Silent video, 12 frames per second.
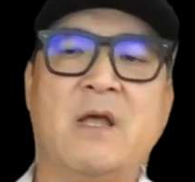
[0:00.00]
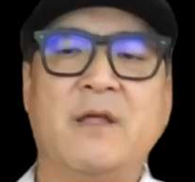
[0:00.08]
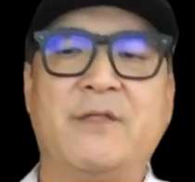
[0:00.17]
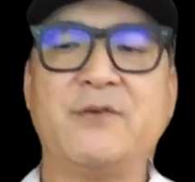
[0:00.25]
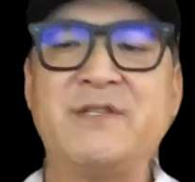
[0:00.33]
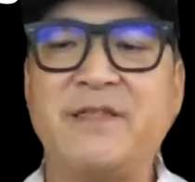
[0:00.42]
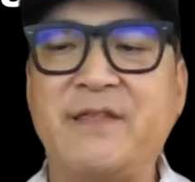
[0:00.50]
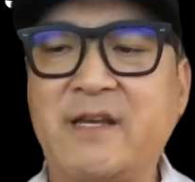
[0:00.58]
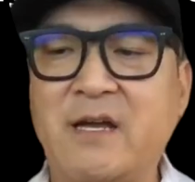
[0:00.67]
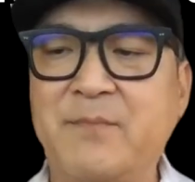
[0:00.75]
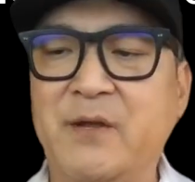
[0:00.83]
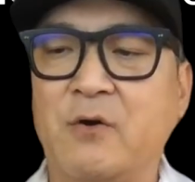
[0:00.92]
Those that think
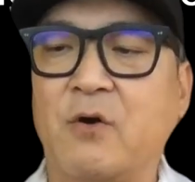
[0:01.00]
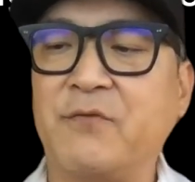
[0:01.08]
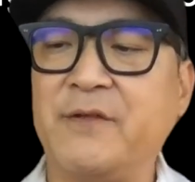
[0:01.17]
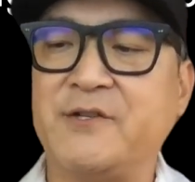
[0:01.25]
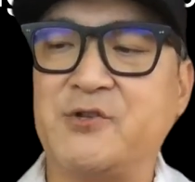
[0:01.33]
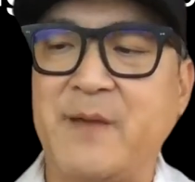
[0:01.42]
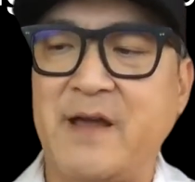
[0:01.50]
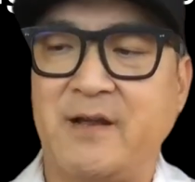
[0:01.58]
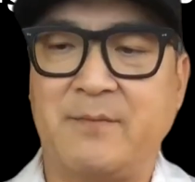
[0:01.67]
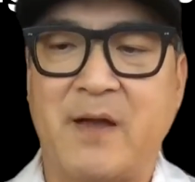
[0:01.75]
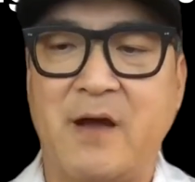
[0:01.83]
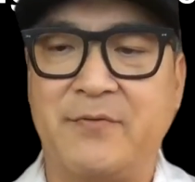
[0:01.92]
I'm being overly dramatic
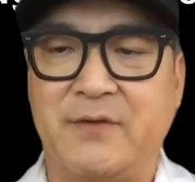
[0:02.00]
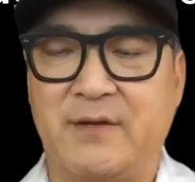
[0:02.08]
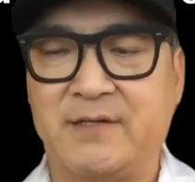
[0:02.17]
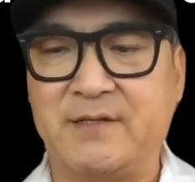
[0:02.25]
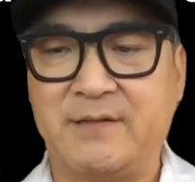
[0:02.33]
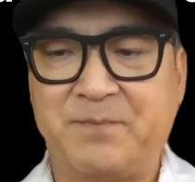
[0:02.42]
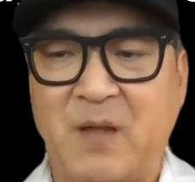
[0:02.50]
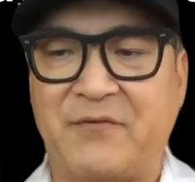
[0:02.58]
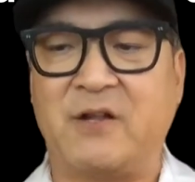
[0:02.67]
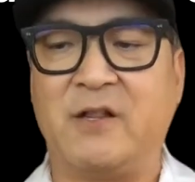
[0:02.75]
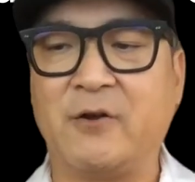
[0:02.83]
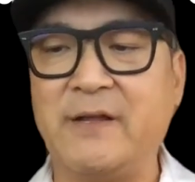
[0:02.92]
about this have
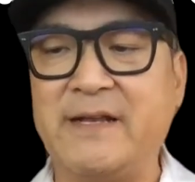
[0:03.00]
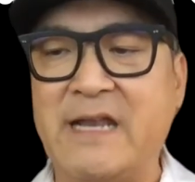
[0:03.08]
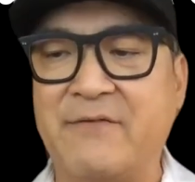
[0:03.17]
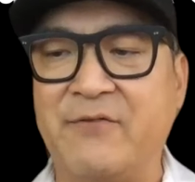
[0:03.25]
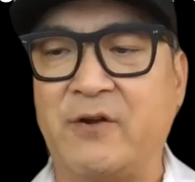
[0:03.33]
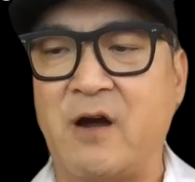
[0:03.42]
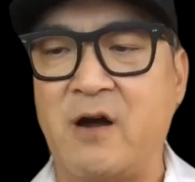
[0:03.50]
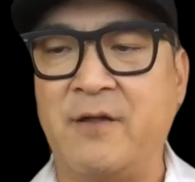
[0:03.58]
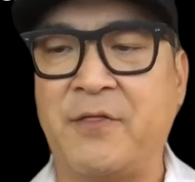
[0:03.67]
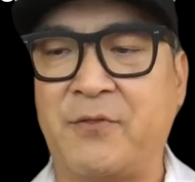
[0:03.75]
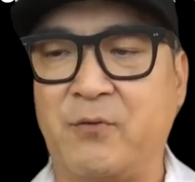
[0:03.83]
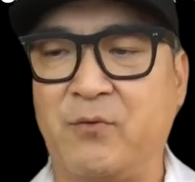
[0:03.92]
clearly never gone
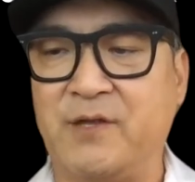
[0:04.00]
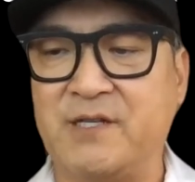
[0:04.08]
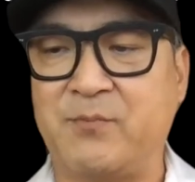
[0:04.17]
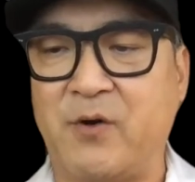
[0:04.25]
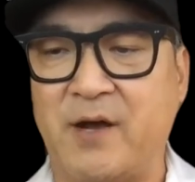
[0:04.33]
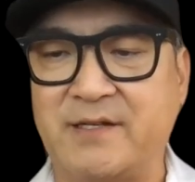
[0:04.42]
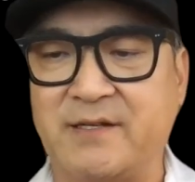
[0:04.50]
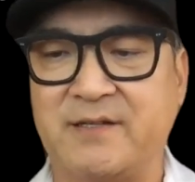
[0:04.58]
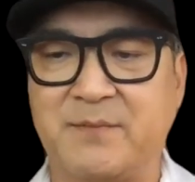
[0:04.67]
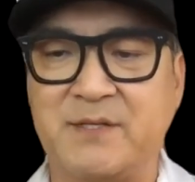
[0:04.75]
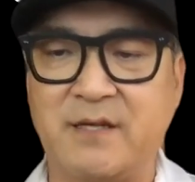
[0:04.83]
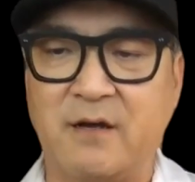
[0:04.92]
through this process
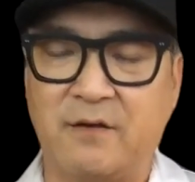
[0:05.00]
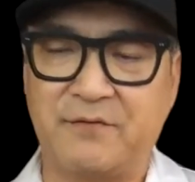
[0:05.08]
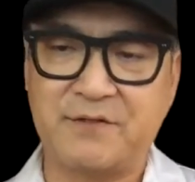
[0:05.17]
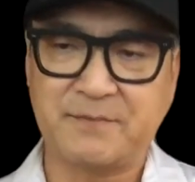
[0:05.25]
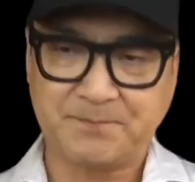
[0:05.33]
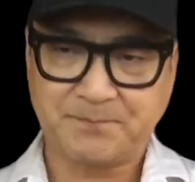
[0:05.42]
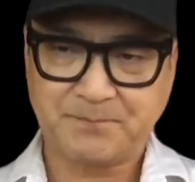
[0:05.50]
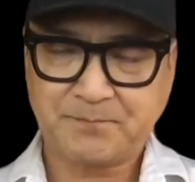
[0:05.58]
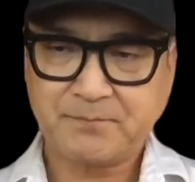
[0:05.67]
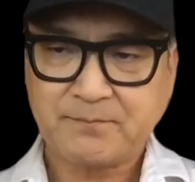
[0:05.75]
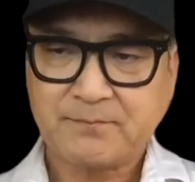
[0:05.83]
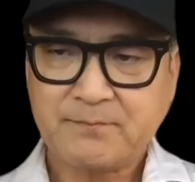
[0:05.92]
themselves.
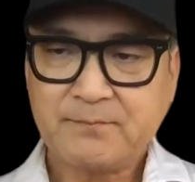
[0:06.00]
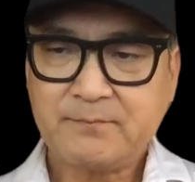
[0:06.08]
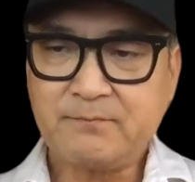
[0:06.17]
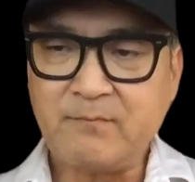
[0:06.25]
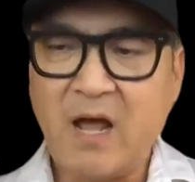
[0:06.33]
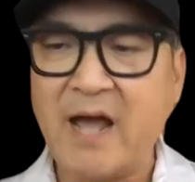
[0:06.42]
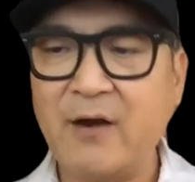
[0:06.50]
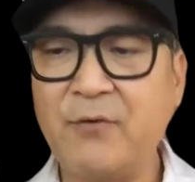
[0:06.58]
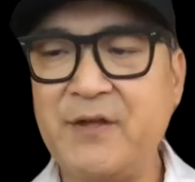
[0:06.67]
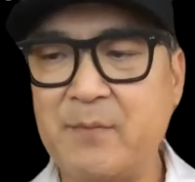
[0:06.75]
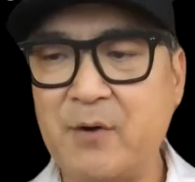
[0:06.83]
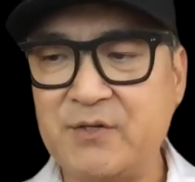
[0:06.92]
I don't
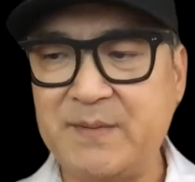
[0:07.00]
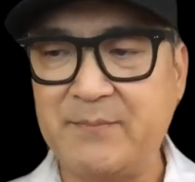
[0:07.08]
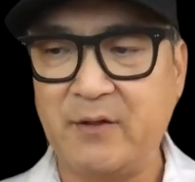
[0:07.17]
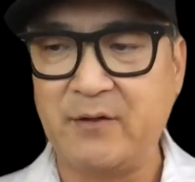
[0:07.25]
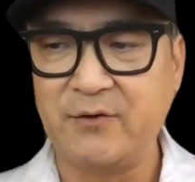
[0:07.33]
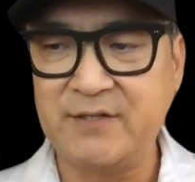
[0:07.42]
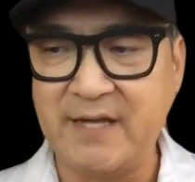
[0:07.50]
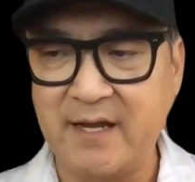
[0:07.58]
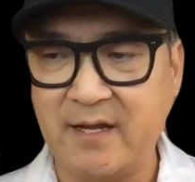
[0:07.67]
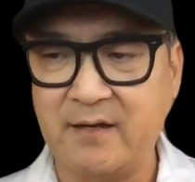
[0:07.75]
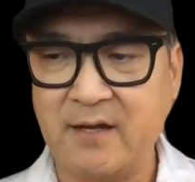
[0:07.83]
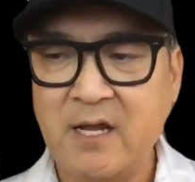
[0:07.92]
think most people
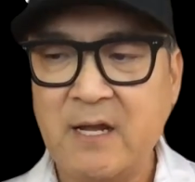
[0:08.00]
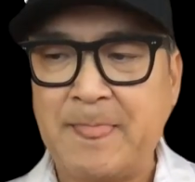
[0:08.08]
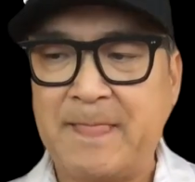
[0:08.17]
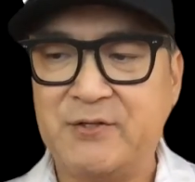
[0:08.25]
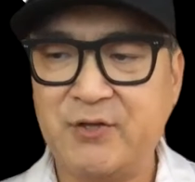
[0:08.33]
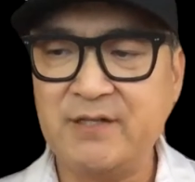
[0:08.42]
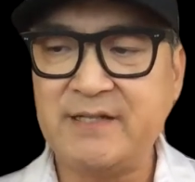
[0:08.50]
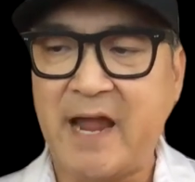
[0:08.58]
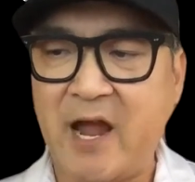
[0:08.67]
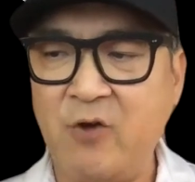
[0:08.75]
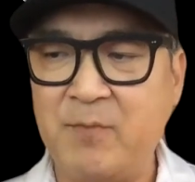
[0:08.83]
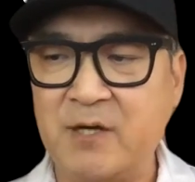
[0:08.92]
understand just
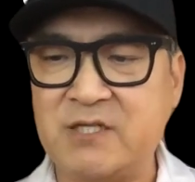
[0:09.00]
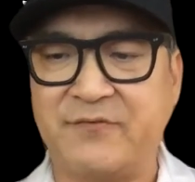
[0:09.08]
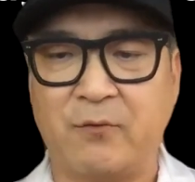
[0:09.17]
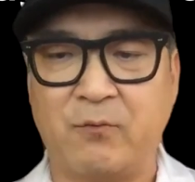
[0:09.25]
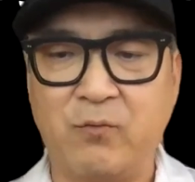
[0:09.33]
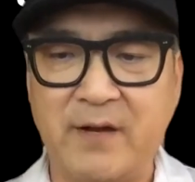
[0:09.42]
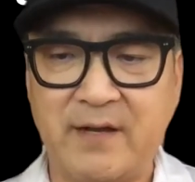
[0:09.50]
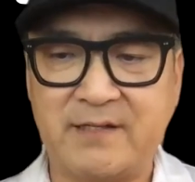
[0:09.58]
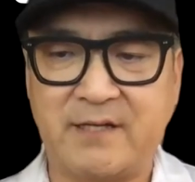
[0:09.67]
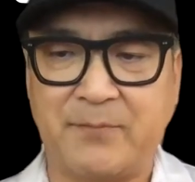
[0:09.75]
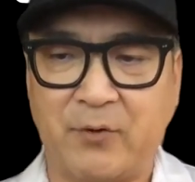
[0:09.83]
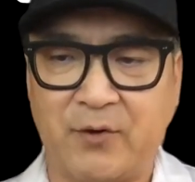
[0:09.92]
how much of a risk
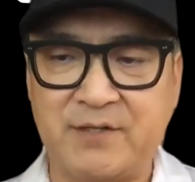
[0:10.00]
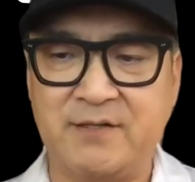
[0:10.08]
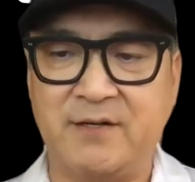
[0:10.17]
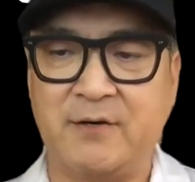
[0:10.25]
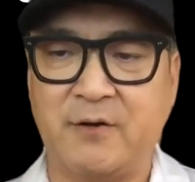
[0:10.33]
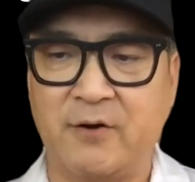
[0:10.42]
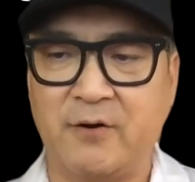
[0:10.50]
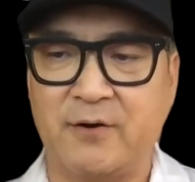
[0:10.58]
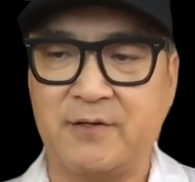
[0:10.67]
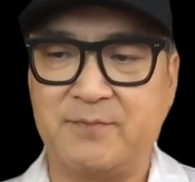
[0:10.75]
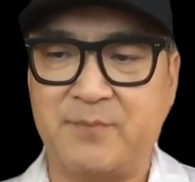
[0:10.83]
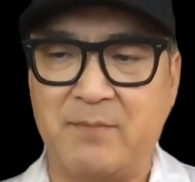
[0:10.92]
a person
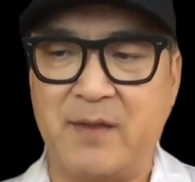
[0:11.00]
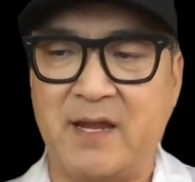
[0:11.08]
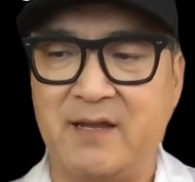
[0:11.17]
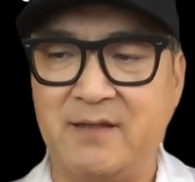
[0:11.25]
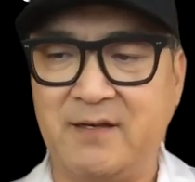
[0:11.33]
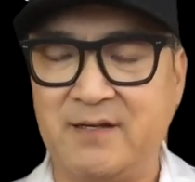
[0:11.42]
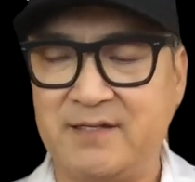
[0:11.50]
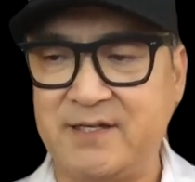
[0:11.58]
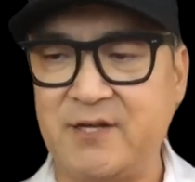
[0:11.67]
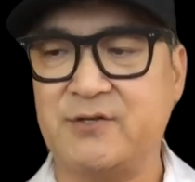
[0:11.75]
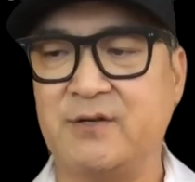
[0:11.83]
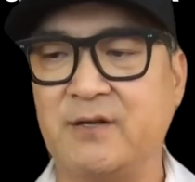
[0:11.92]
incurs by making the
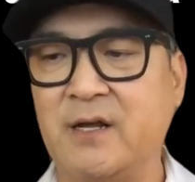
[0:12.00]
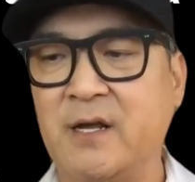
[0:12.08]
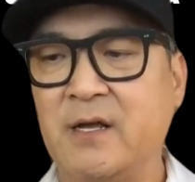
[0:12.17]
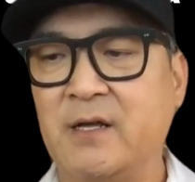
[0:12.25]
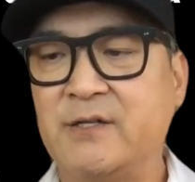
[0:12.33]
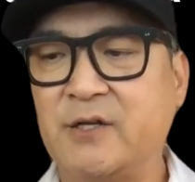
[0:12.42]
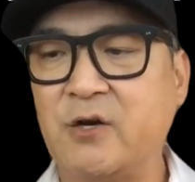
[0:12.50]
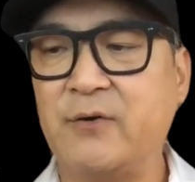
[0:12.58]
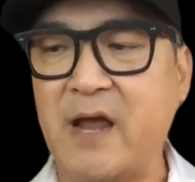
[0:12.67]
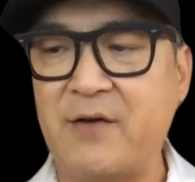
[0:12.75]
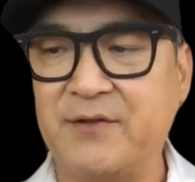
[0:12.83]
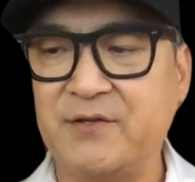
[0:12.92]
decision to go
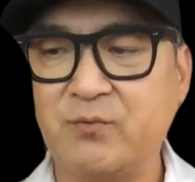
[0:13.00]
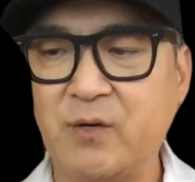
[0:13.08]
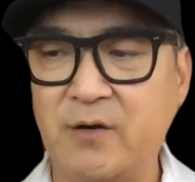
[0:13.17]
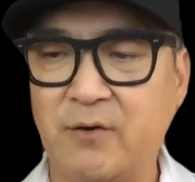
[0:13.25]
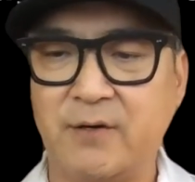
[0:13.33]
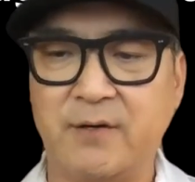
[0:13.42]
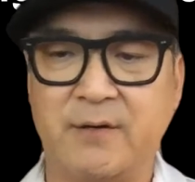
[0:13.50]
down this road,